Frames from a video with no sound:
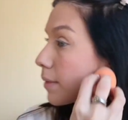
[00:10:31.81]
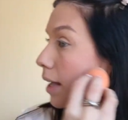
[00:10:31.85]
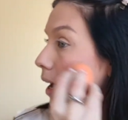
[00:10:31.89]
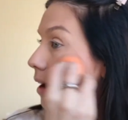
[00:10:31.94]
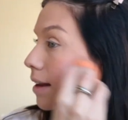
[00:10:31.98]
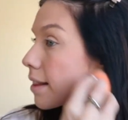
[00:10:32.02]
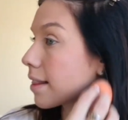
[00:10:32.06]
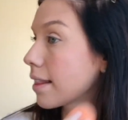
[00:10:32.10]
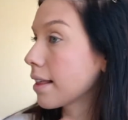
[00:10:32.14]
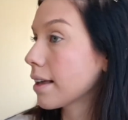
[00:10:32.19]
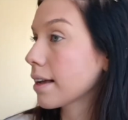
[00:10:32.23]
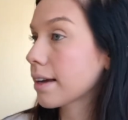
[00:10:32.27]

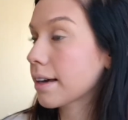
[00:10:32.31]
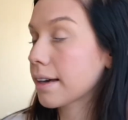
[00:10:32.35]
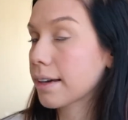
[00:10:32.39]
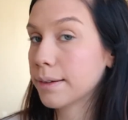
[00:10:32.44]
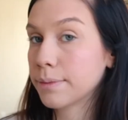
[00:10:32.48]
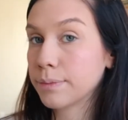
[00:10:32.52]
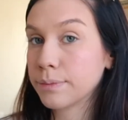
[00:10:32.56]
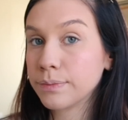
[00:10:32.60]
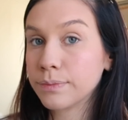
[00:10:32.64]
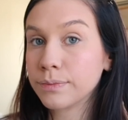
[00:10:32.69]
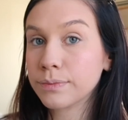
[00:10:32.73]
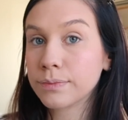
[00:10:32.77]
I think
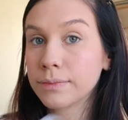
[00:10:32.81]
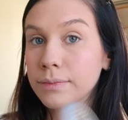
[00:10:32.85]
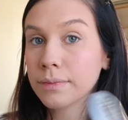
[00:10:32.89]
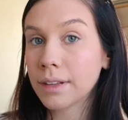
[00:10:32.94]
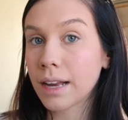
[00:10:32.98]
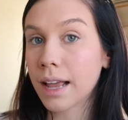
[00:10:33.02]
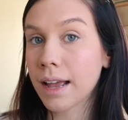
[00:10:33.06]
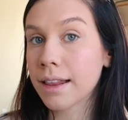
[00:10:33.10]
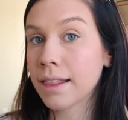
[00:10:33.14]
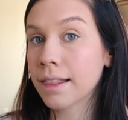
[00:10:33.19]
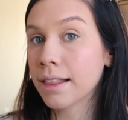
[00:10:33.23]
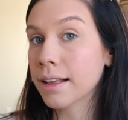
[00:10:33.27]

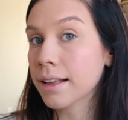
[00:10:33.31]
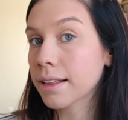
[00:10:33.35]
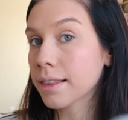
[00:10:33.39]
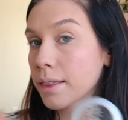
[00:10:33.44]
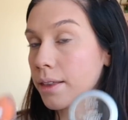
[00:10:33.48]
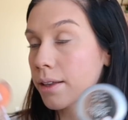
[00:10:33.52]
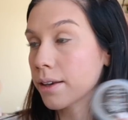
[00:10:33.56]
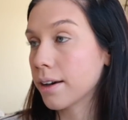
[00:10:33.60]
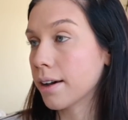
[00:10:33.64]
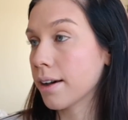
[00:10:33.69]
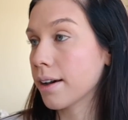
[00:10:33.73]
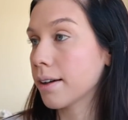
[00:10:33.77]

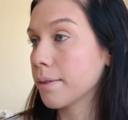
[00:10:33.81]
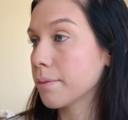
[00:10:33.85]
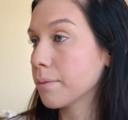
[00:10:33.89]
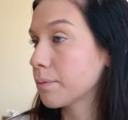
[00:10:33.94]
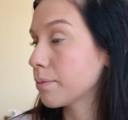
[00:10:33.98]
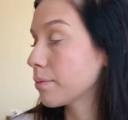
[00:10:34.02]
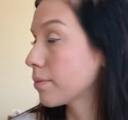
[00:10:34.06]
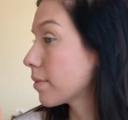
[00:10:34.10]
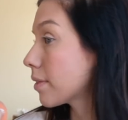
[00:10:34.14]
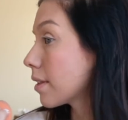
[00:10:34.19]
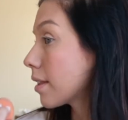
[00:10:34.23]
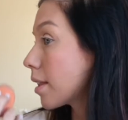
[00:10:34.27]
the
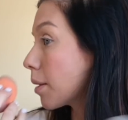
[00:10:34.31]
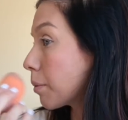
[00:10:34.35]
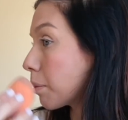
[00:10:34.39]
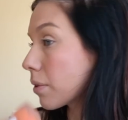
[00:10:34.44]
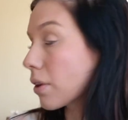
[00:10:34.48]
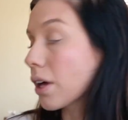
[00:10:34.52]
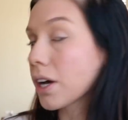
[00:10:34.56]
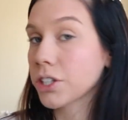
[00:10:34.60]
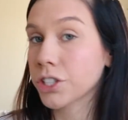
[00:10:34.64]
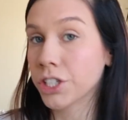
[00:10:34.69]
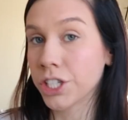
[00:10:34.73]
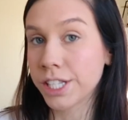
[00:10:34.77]

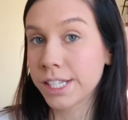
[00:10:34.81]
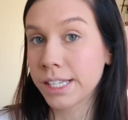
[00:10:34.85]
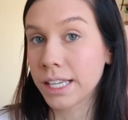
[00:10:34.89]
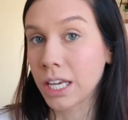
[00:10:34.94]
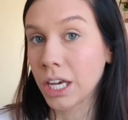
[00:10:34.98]
blush is